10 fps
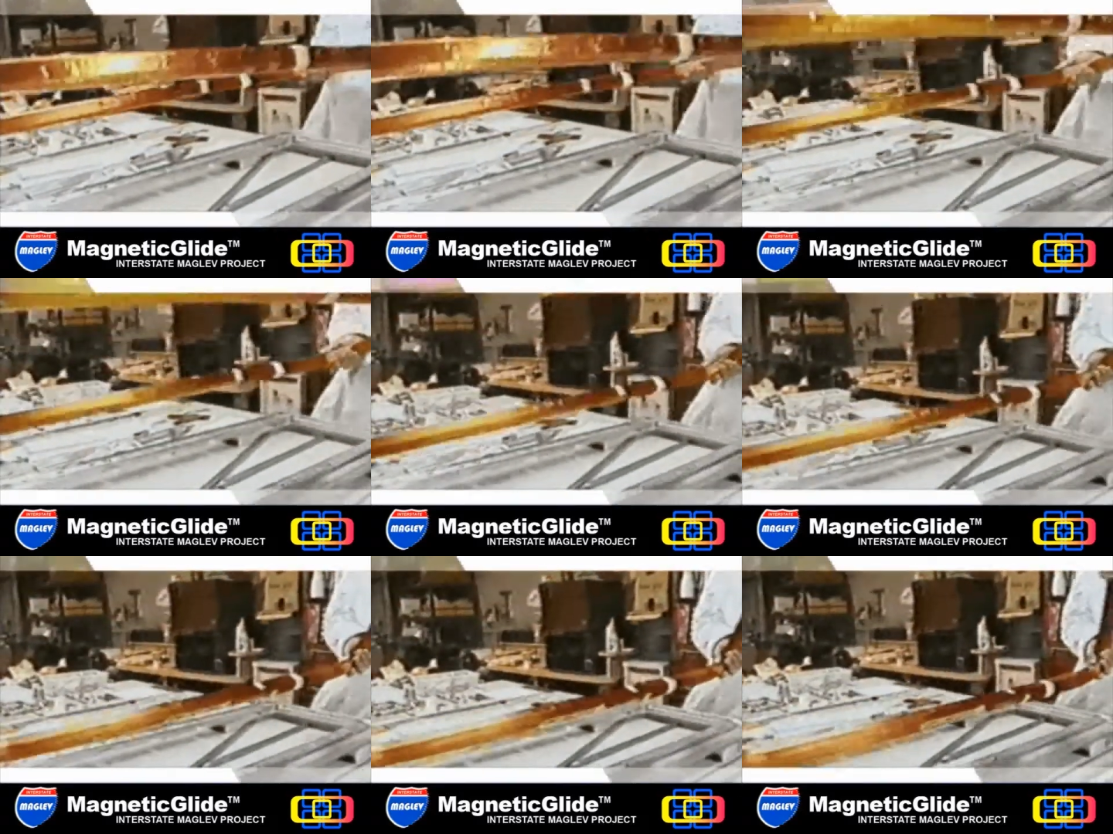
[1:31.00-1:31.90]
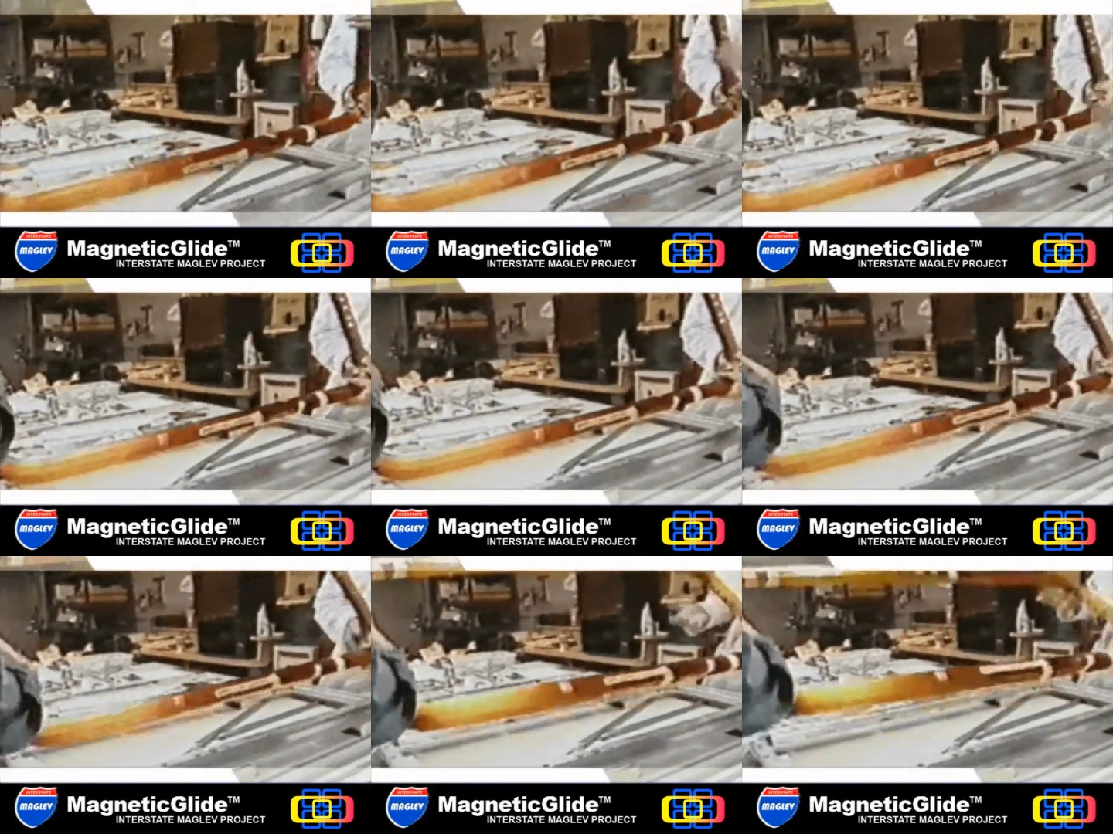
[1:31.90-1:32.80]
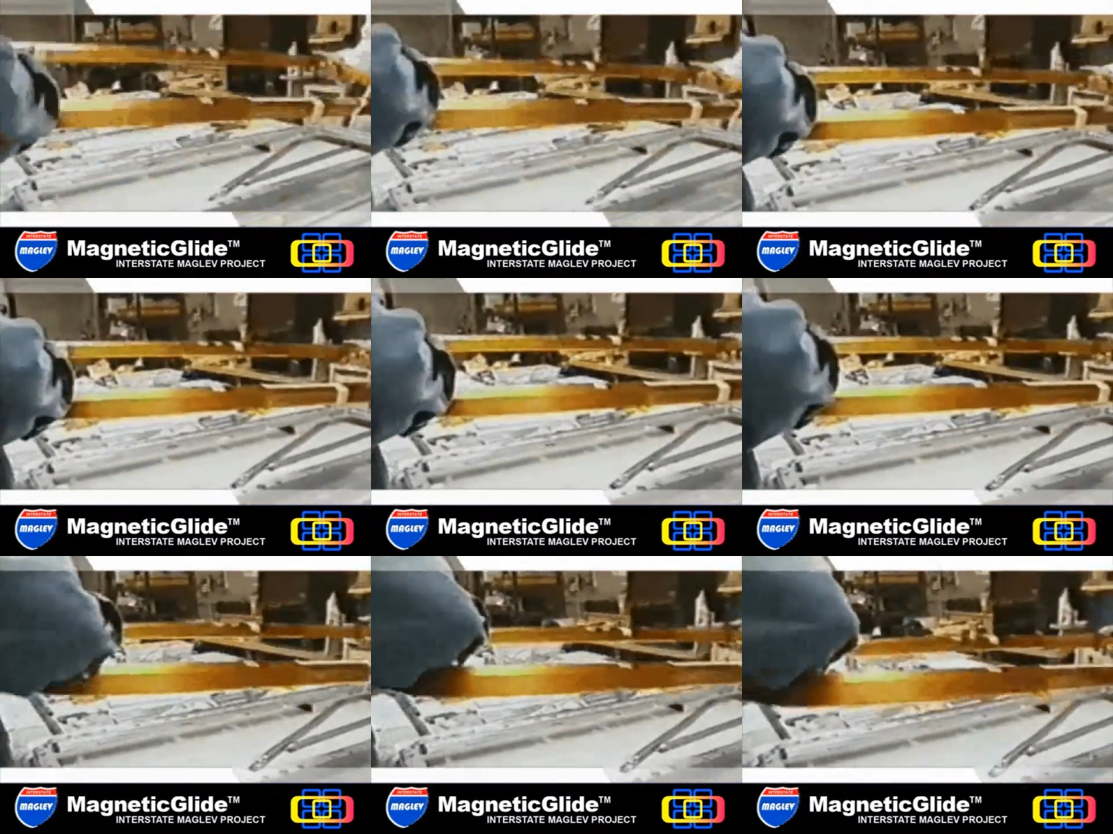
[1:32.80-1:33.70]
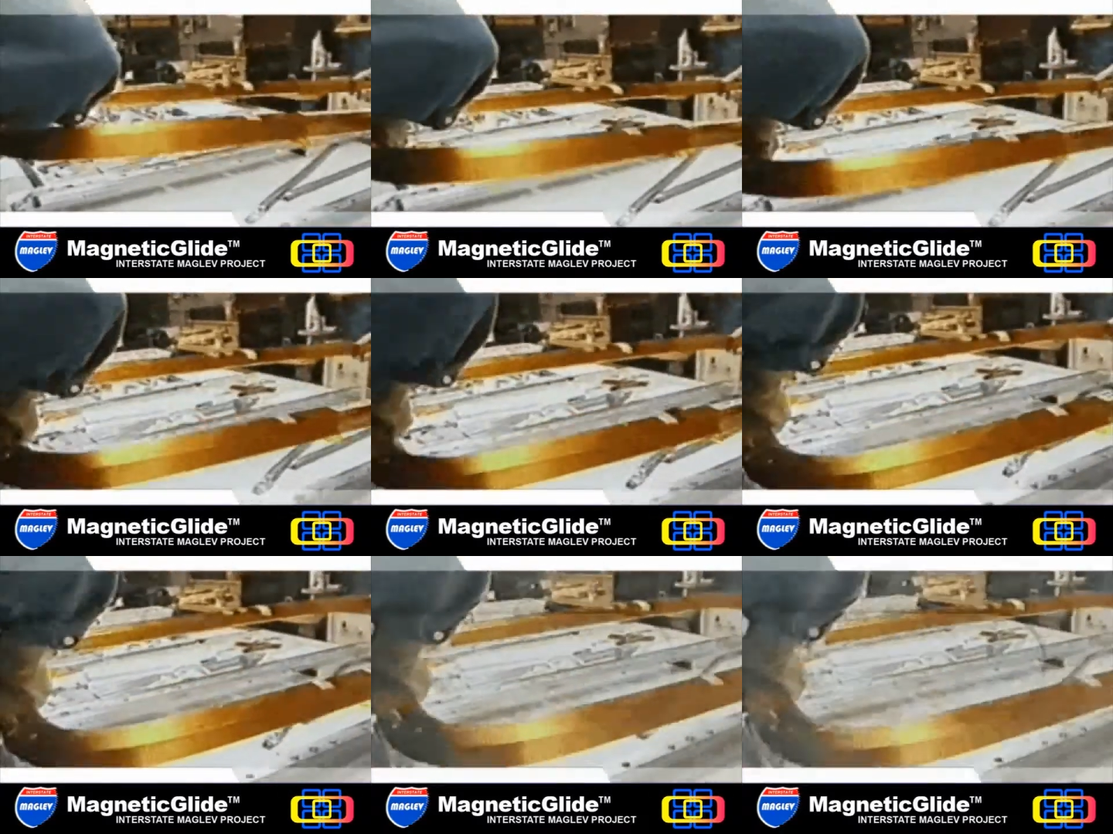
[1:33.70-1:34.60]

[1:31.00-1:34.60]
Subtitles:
[unreadable: no face in view]